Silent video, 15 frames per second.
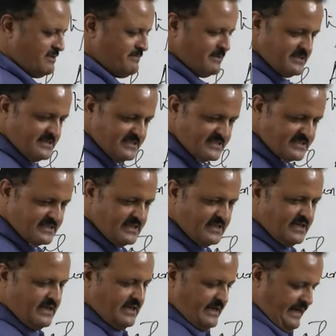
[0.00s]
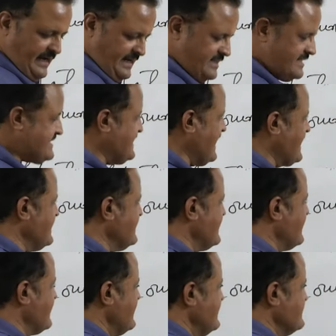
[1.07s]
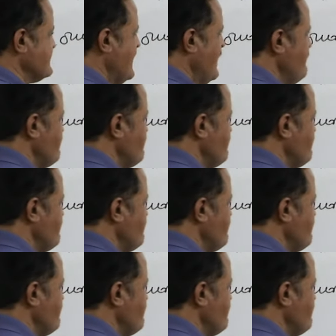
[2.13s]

business, and the second thing is the